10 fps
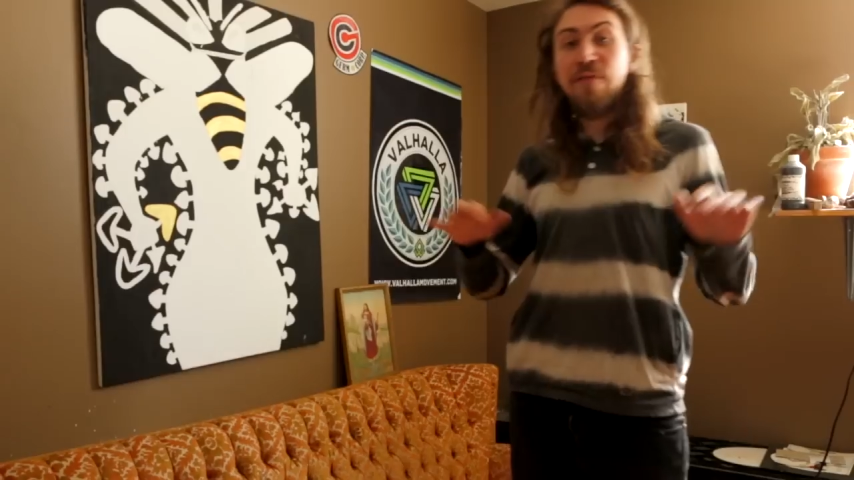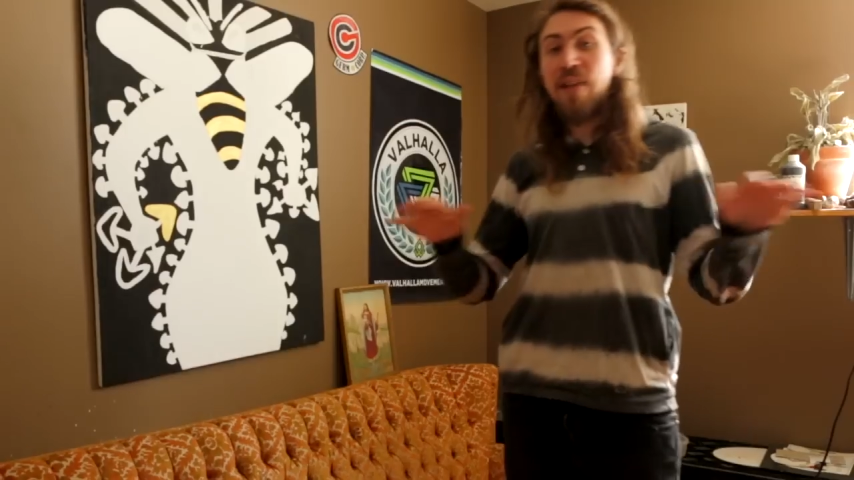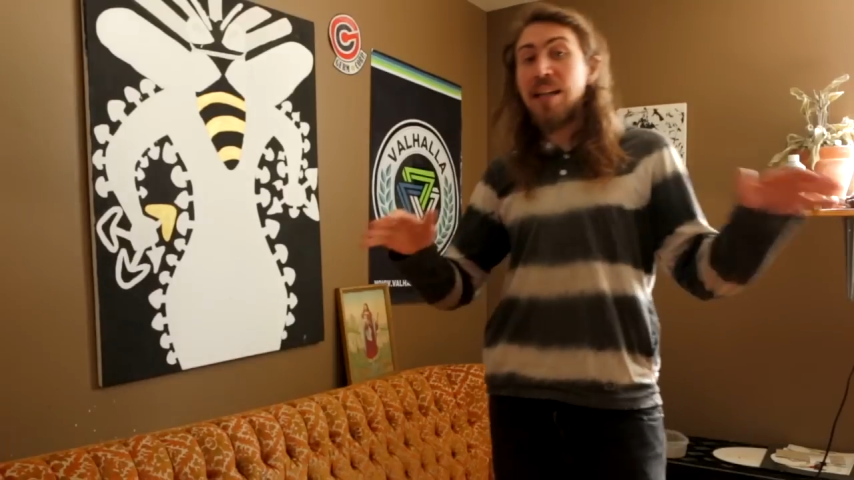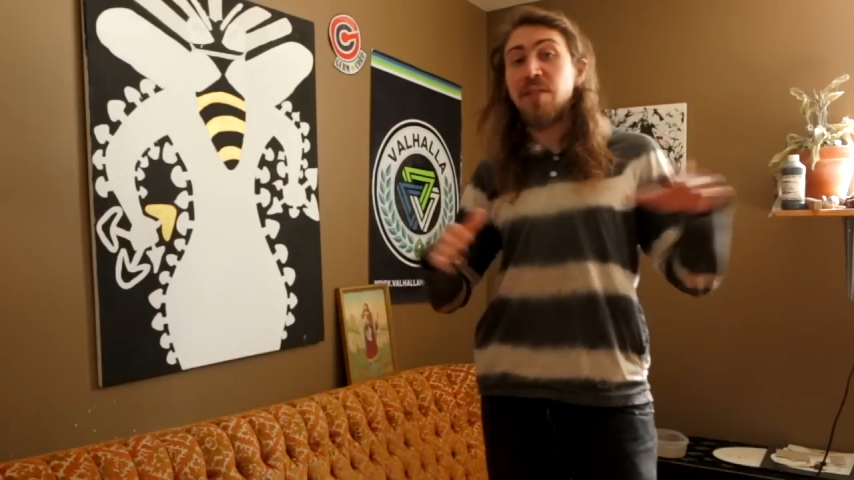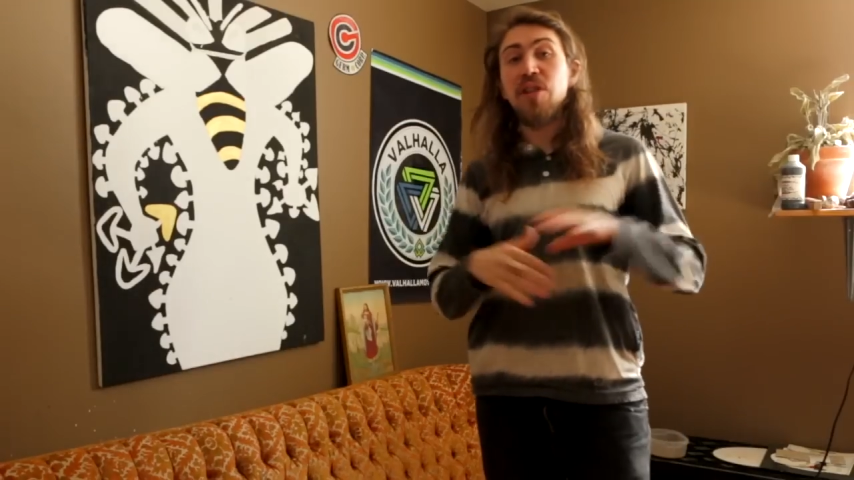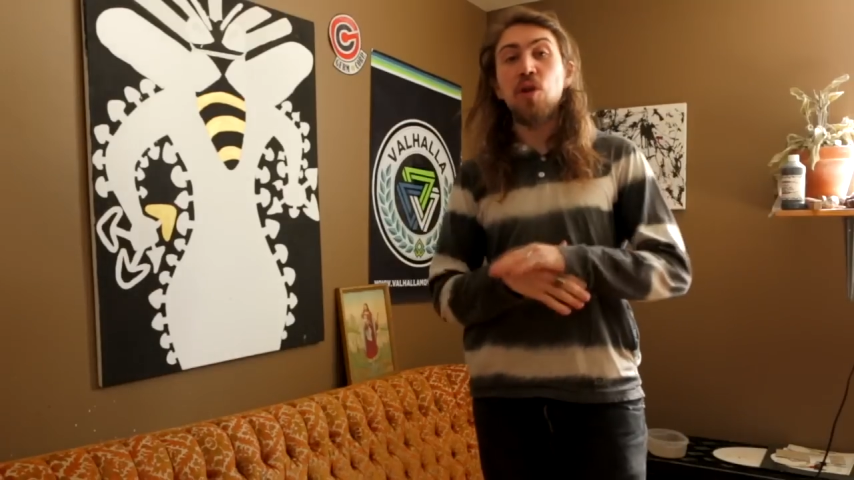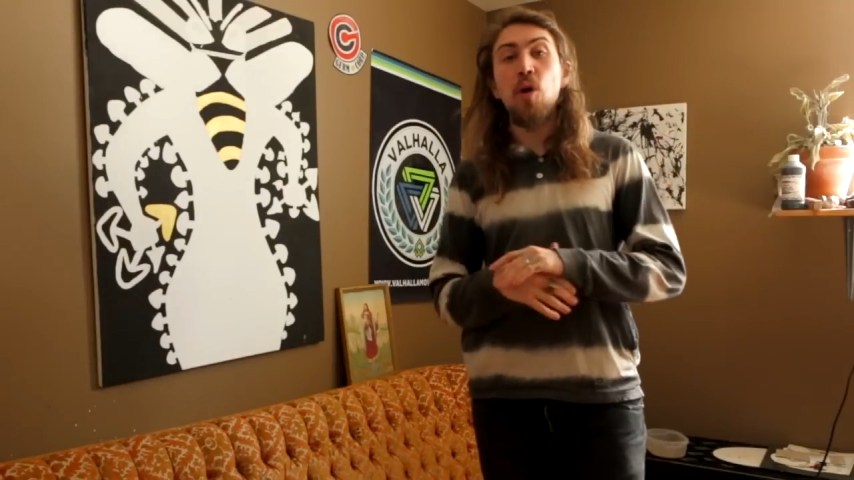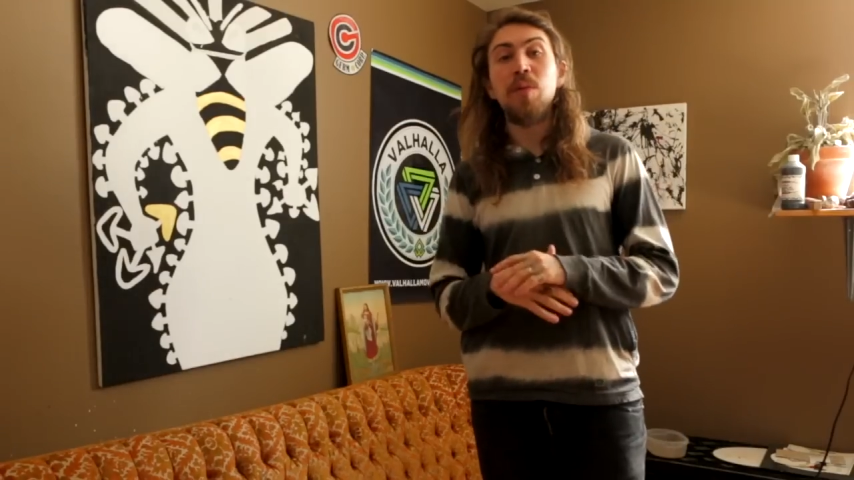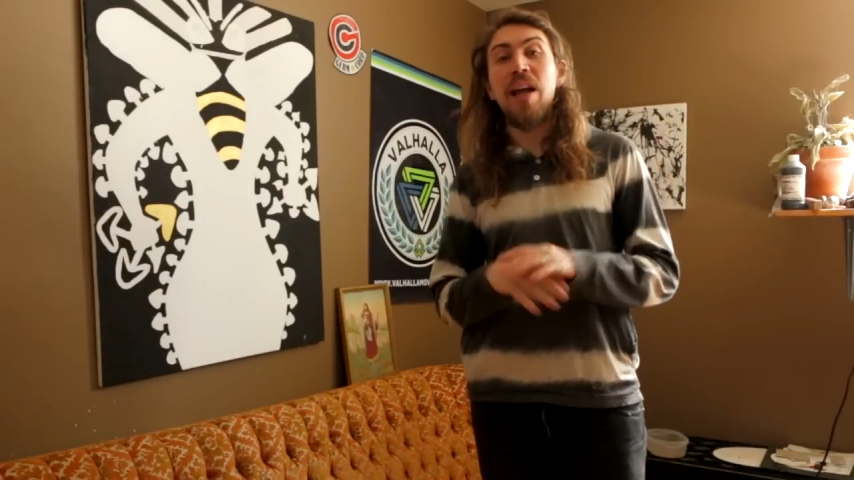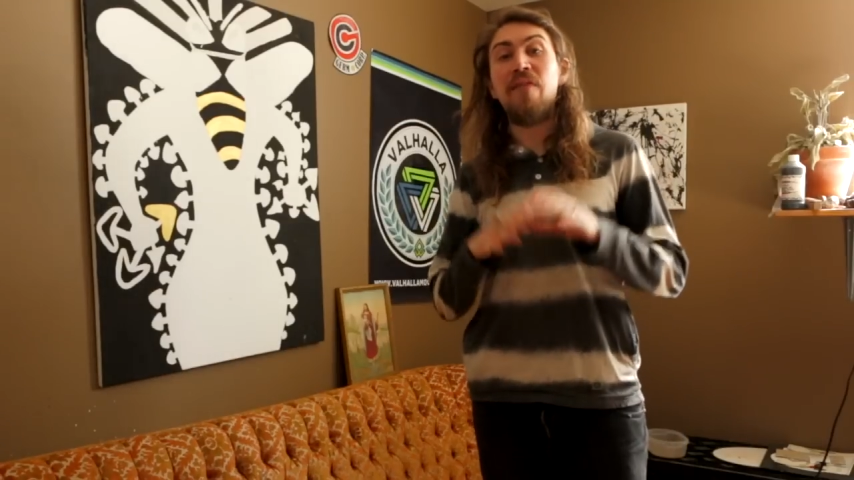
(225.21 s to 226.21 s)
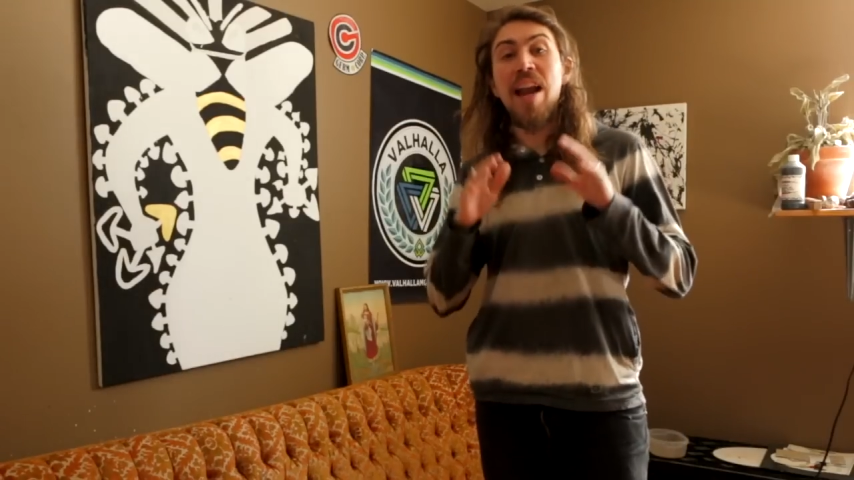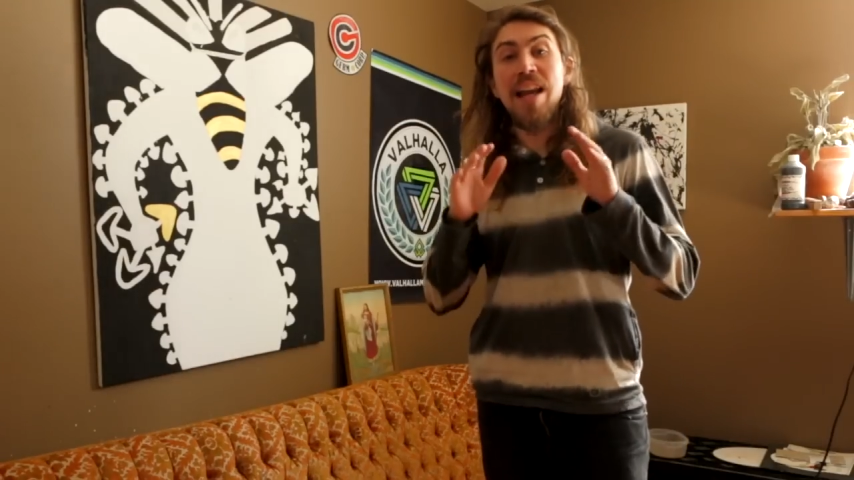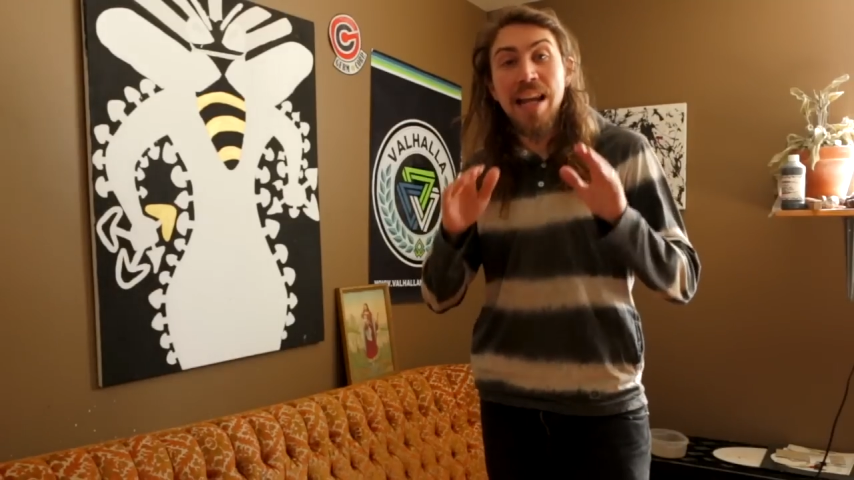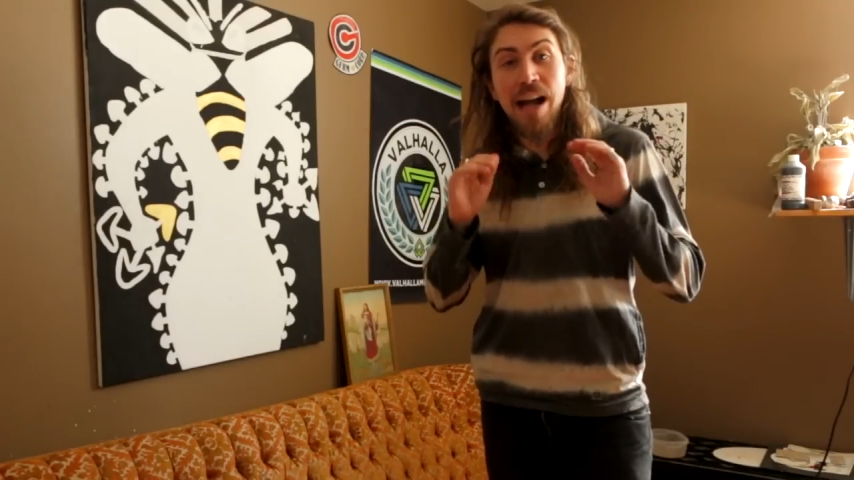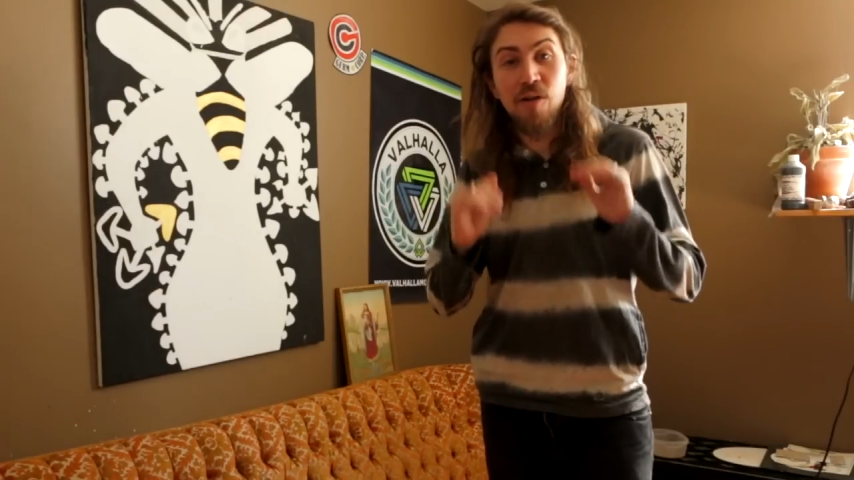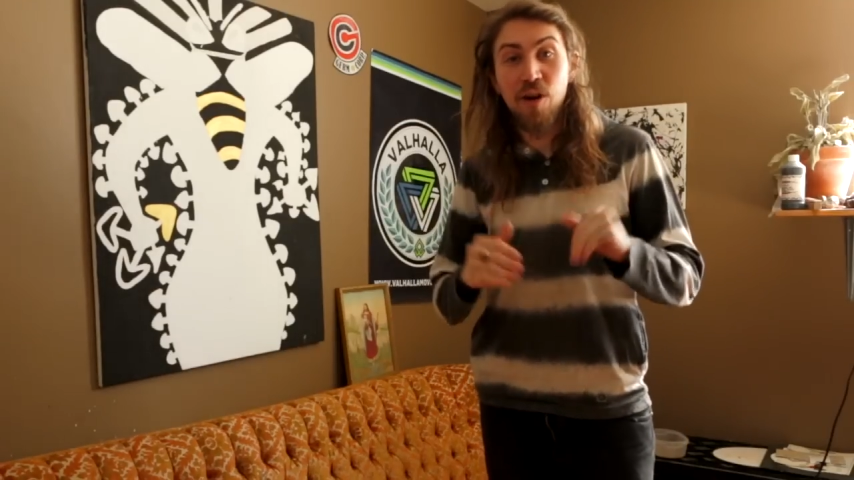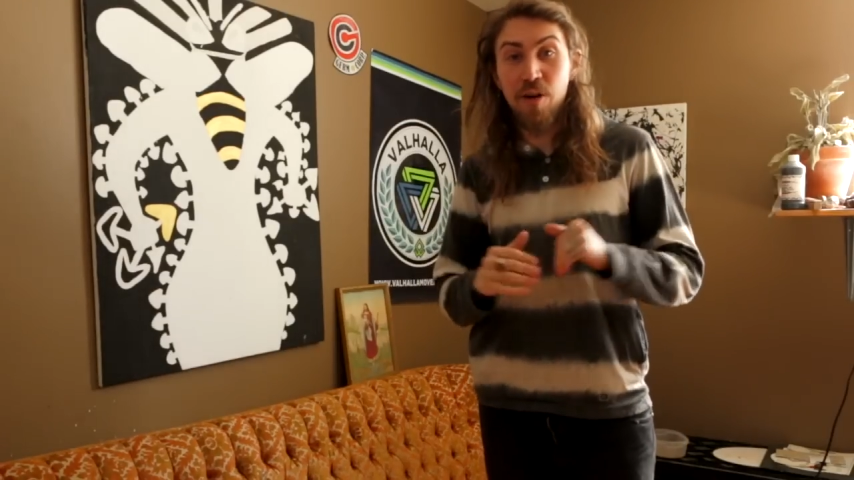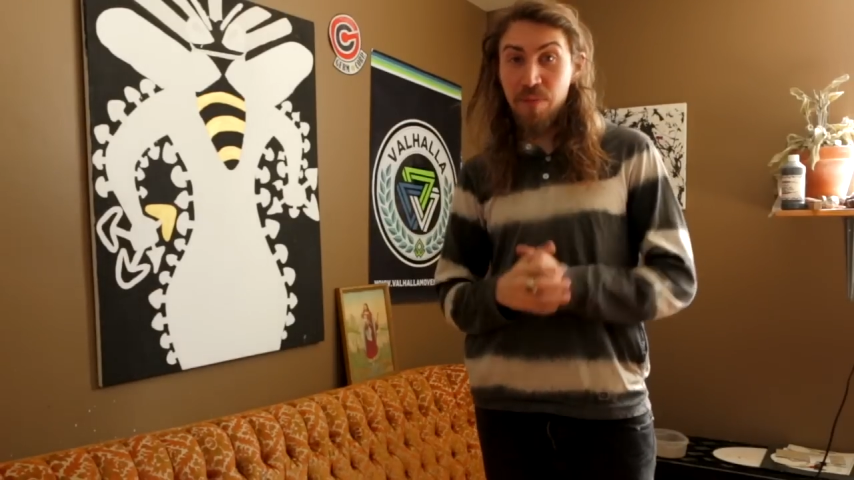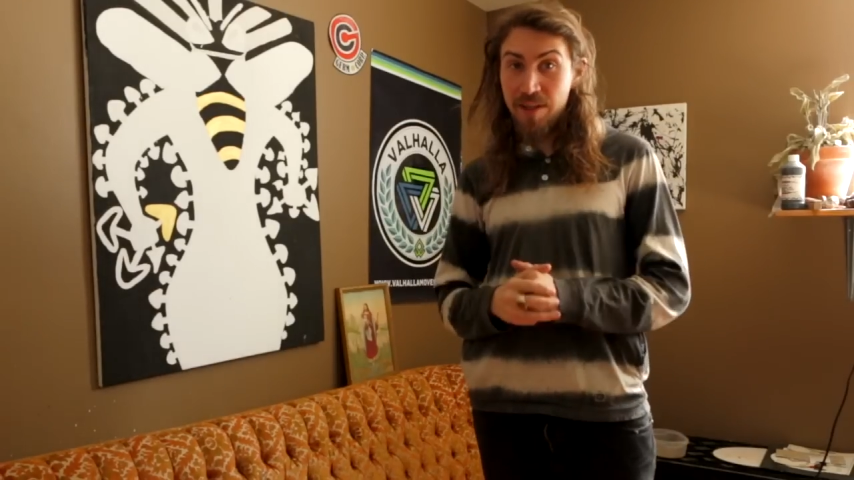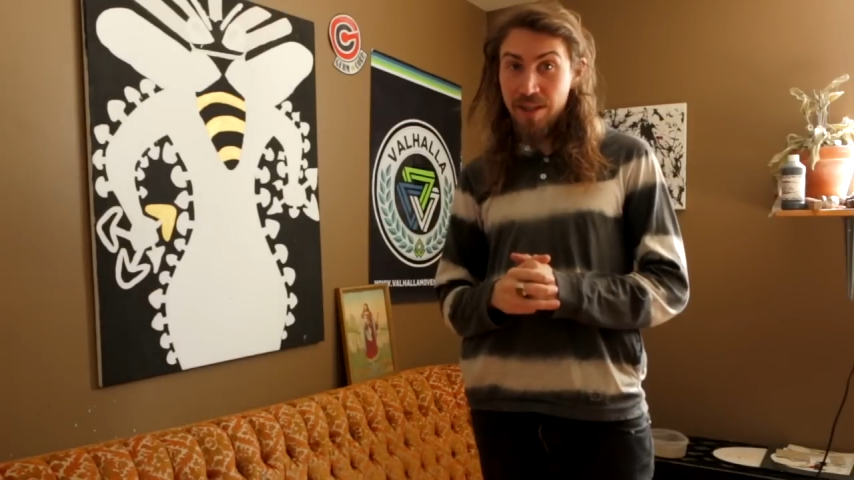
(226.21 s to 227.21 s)
If activists hope to have any
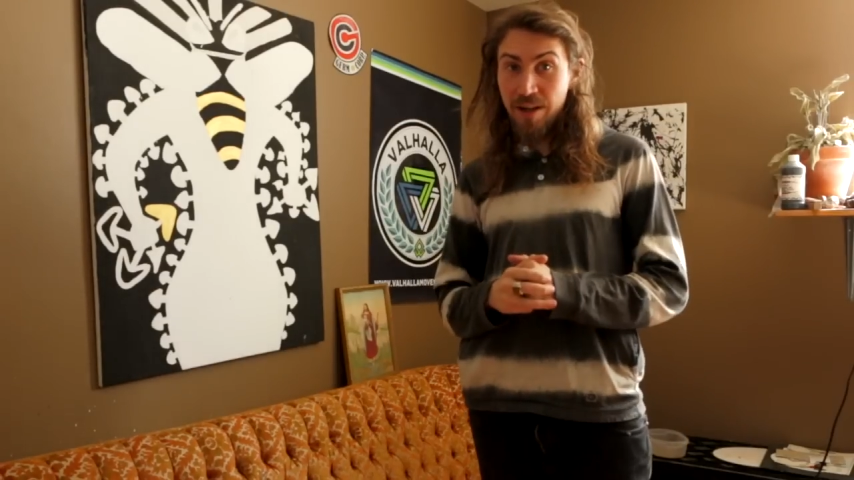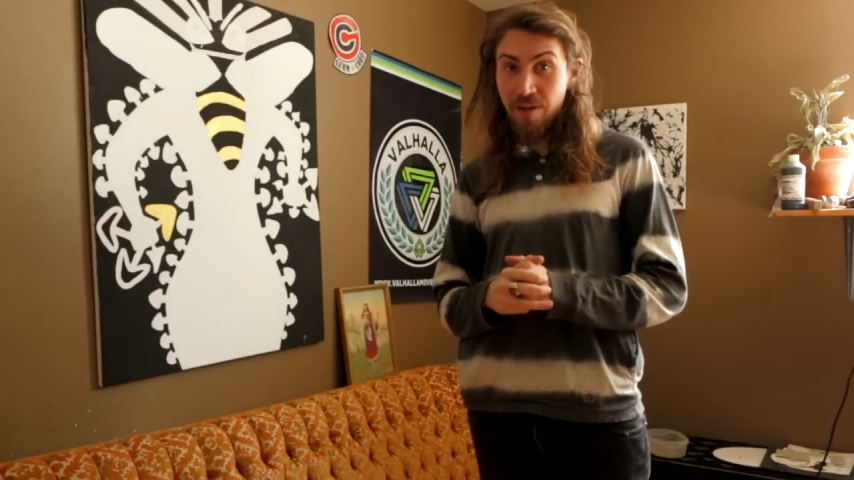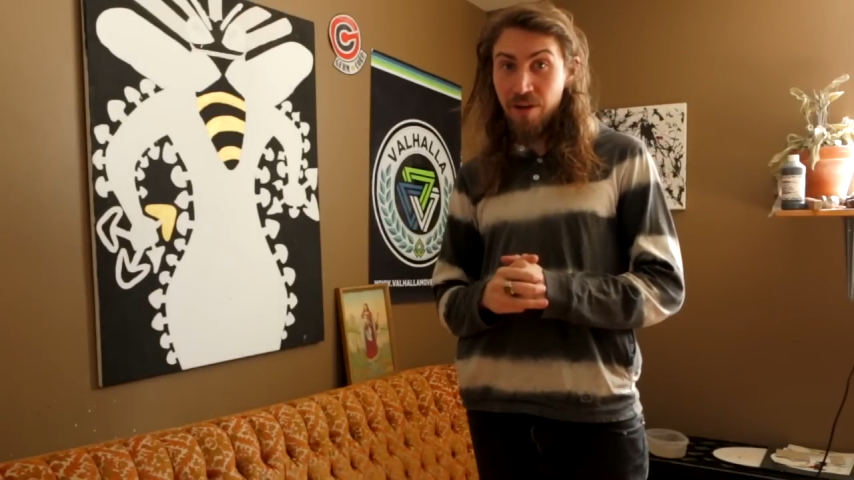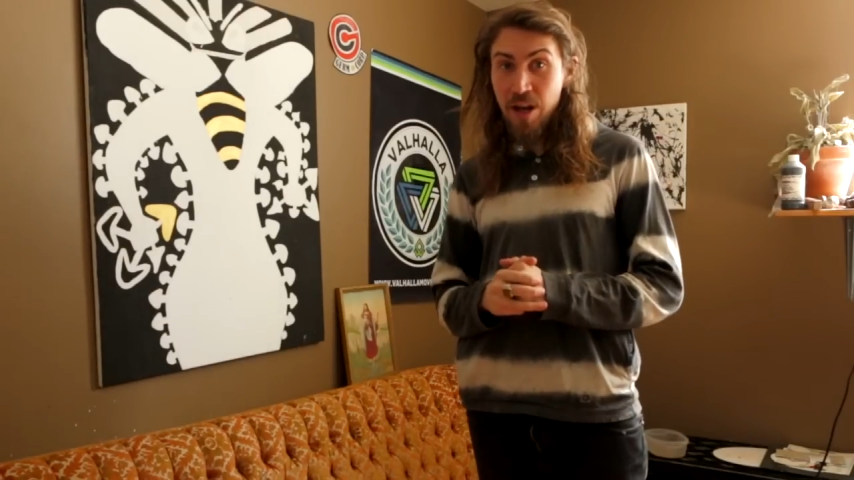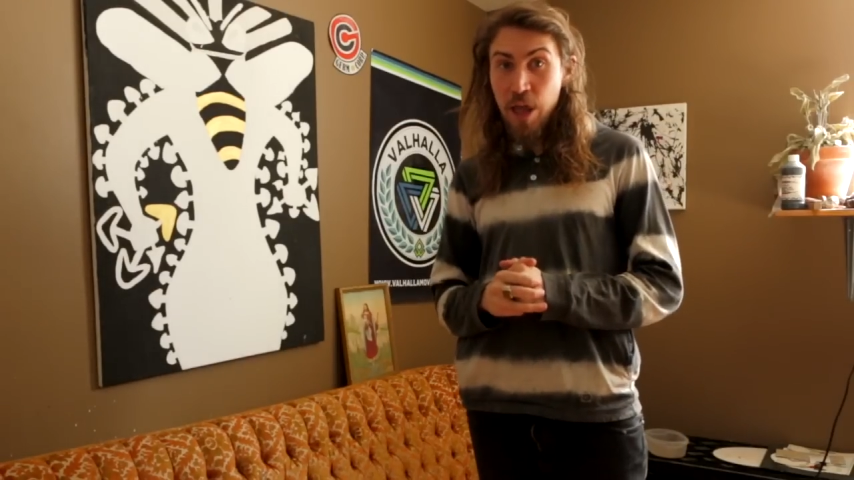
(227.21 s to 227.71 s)
outcome this year,